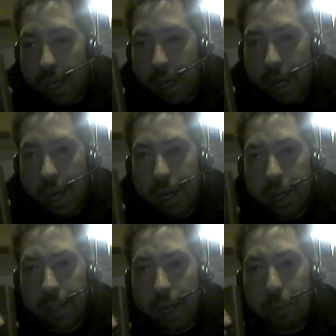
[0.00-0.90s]
And
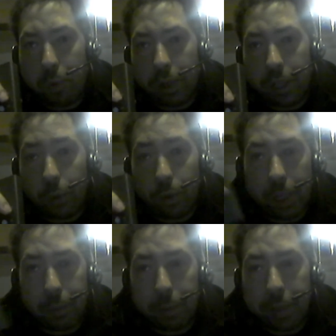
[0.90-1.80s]
at that point, you were
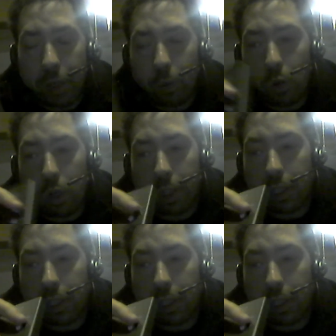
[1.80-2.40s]
able to make it work.